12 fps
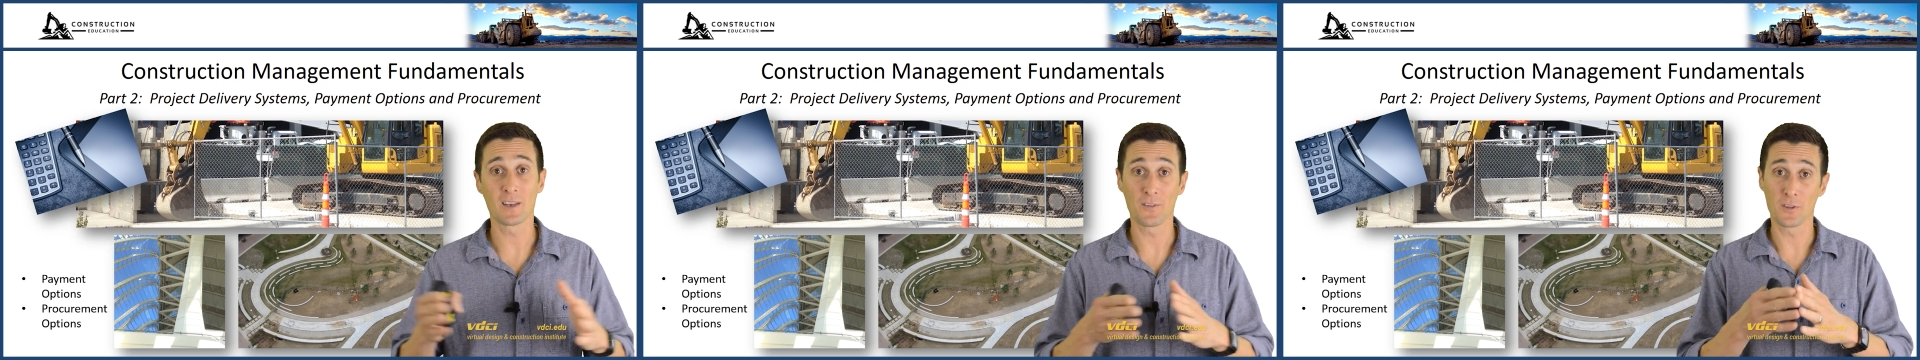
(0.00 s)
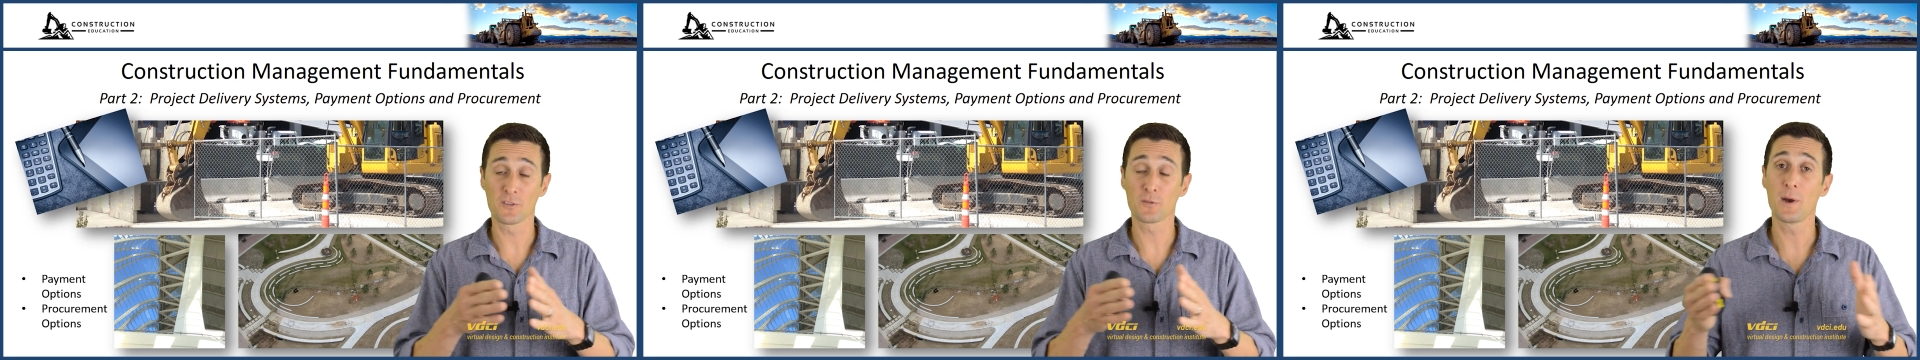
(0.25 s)
and
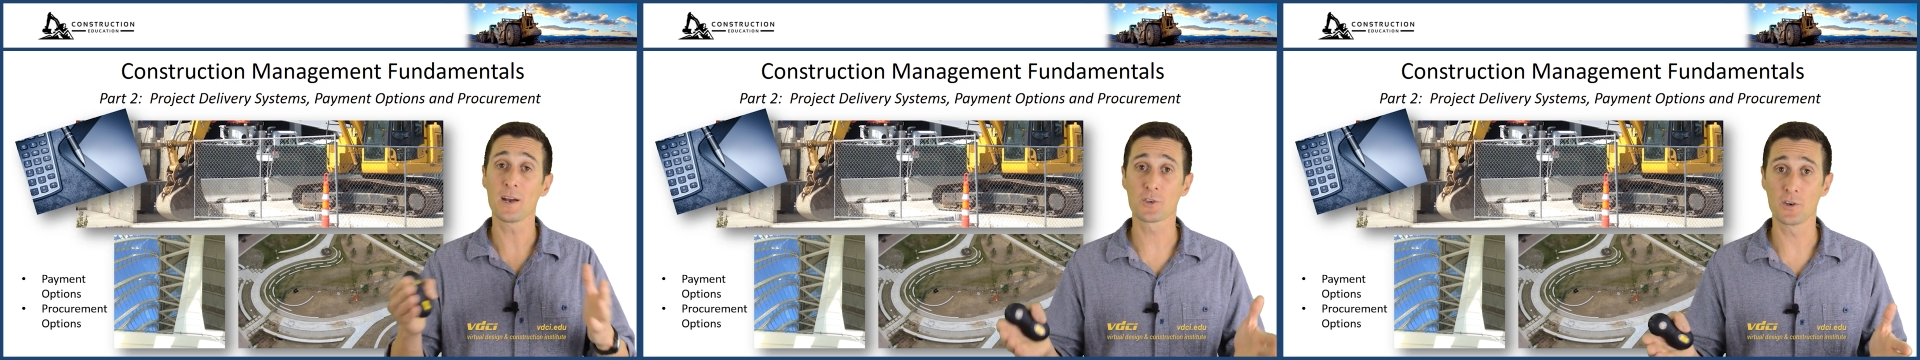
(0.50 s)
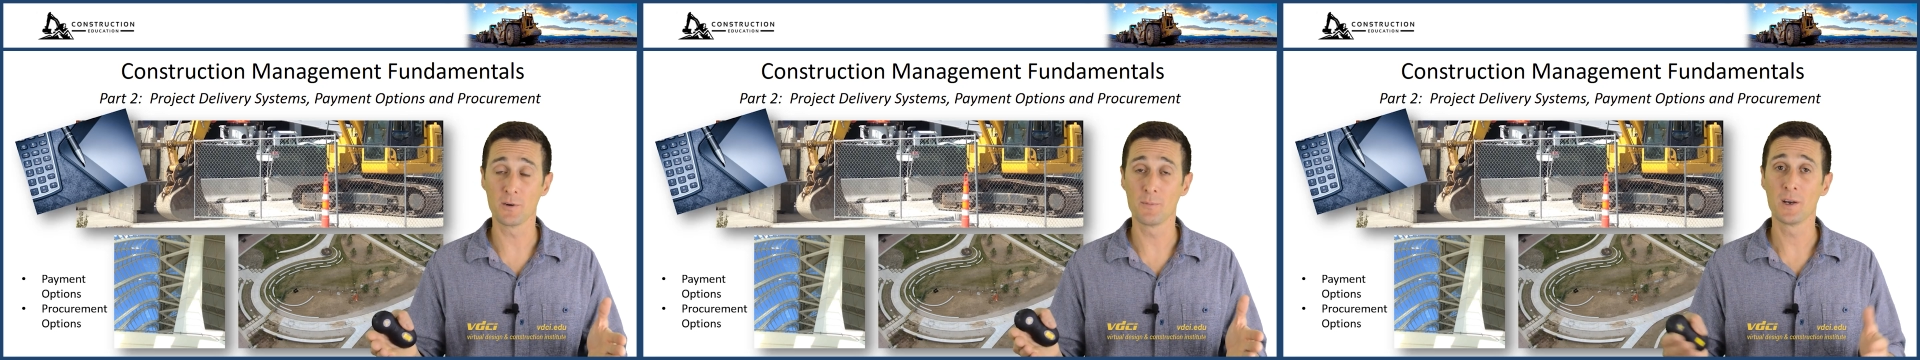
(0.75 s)
the
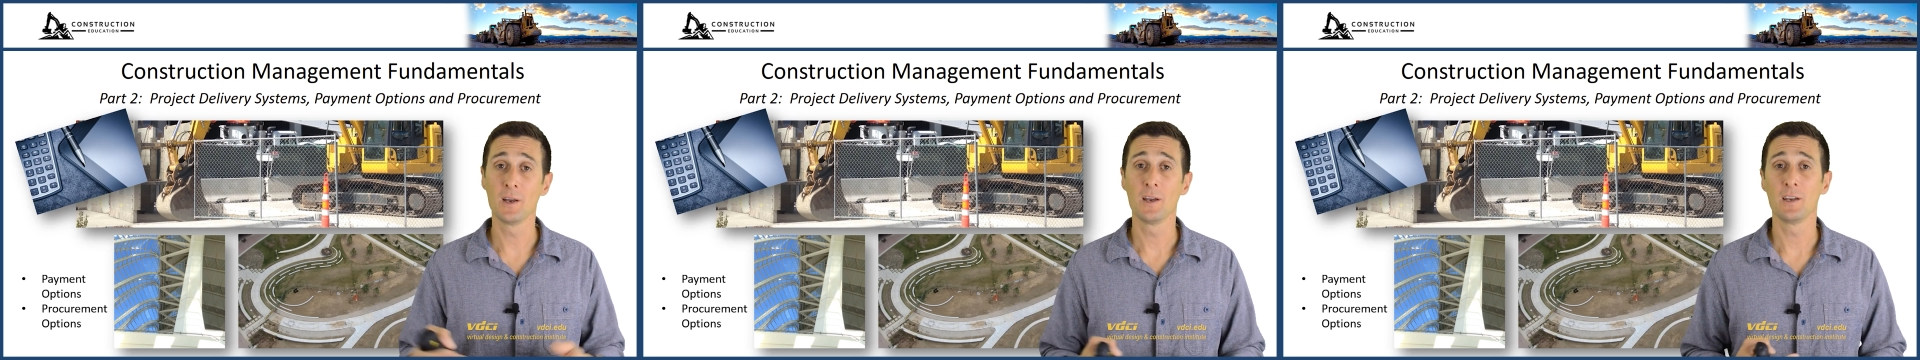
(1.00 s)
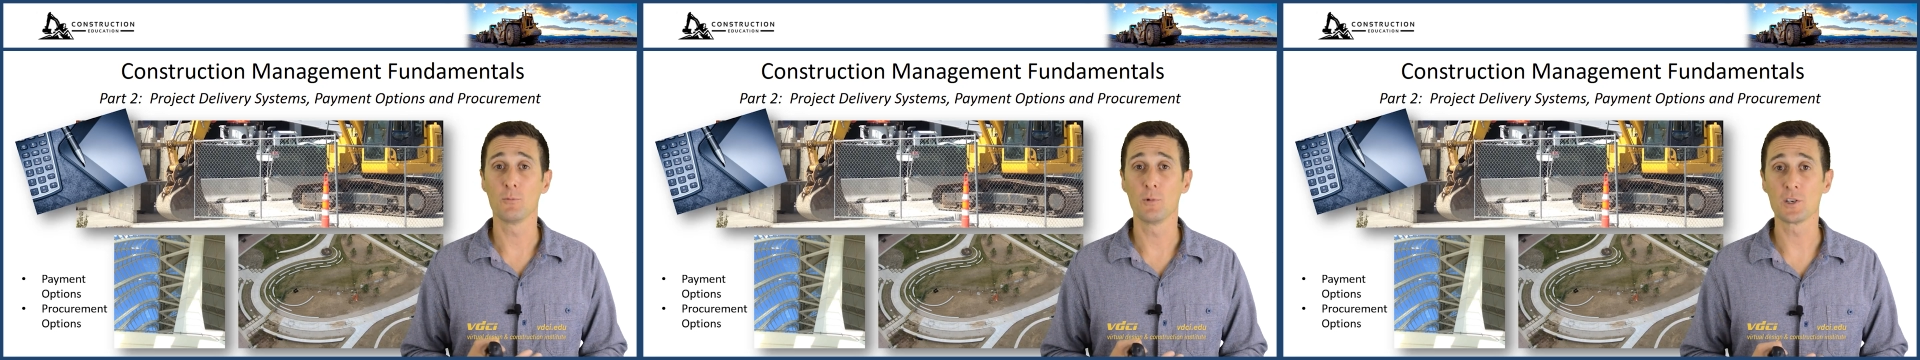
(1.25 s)
spectrum
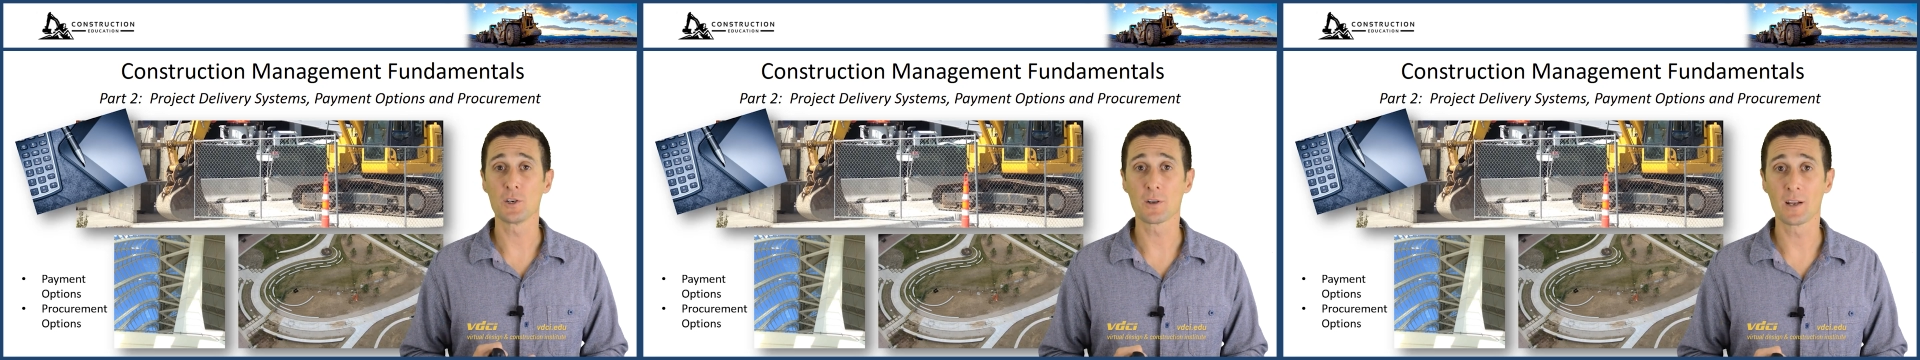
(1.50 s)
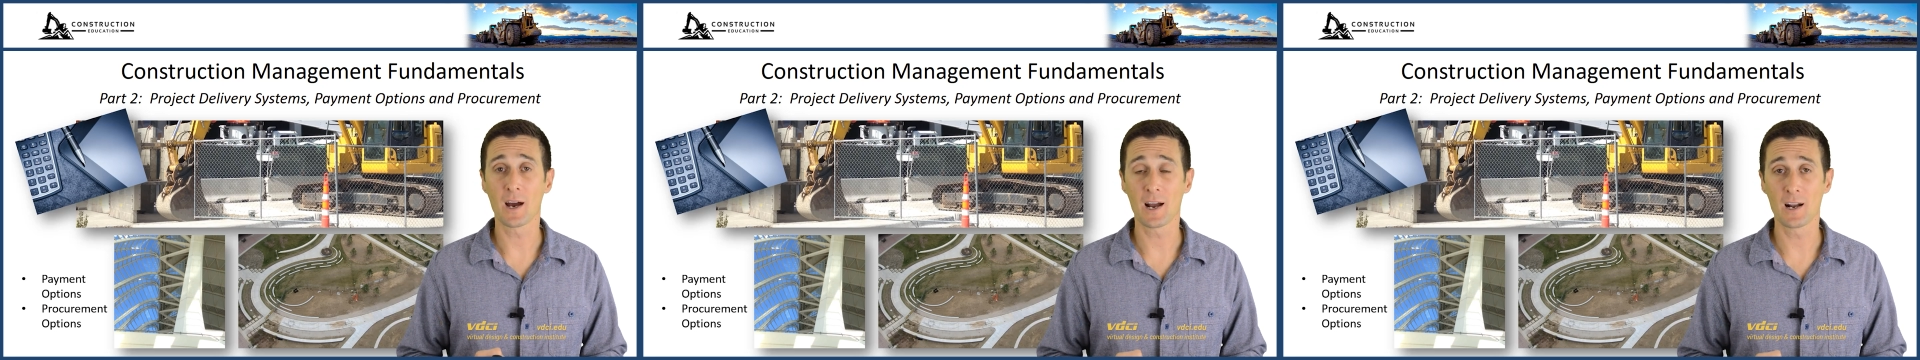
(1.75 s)
in which you
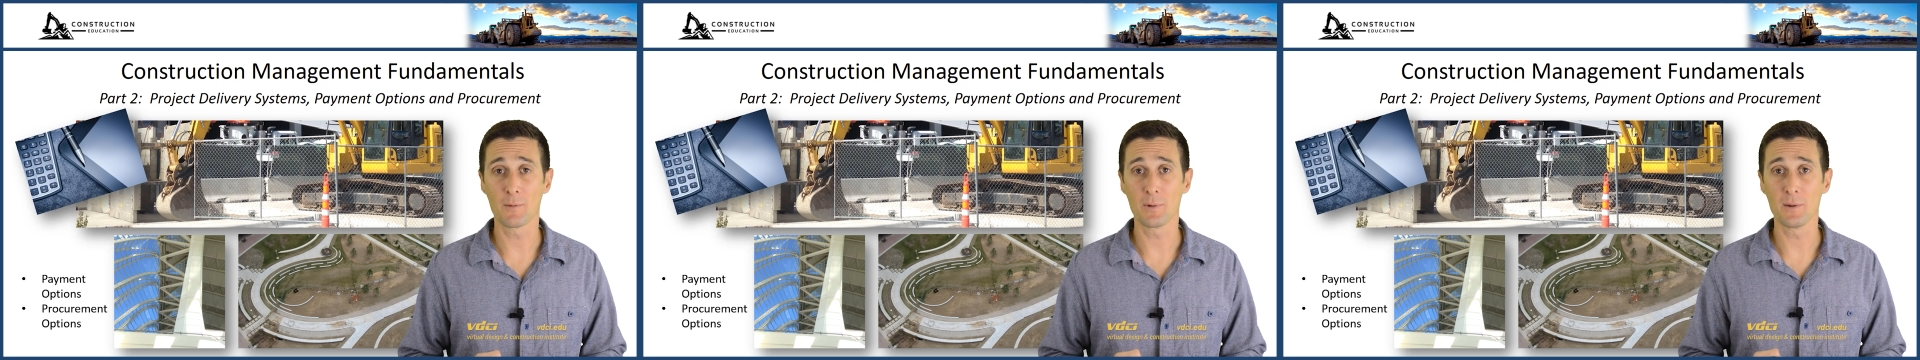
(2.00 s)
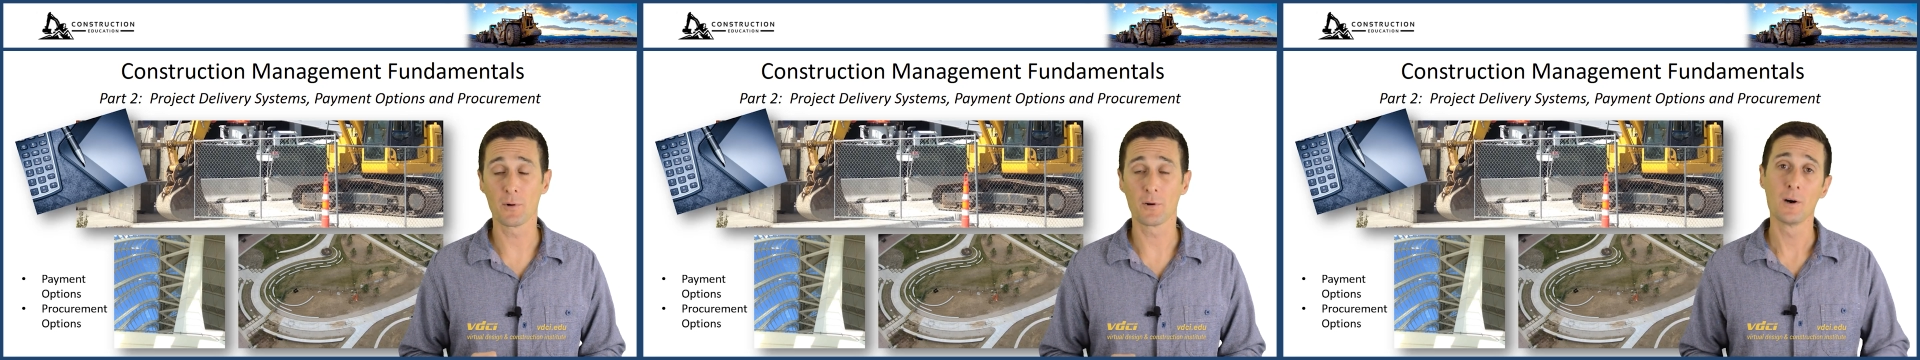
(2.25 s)
can hire
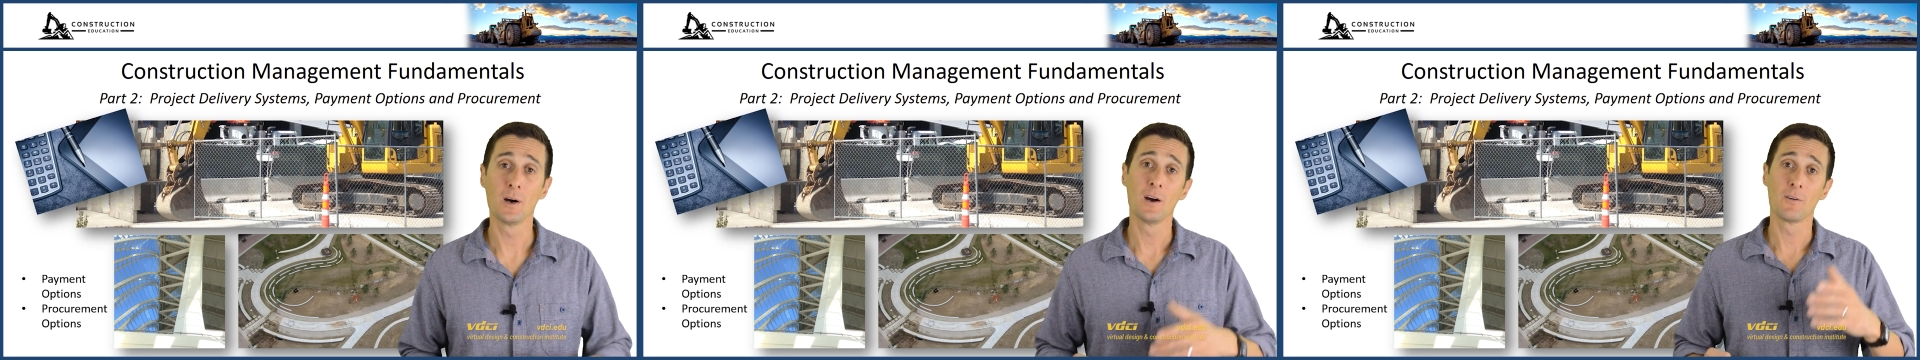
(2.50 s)
people,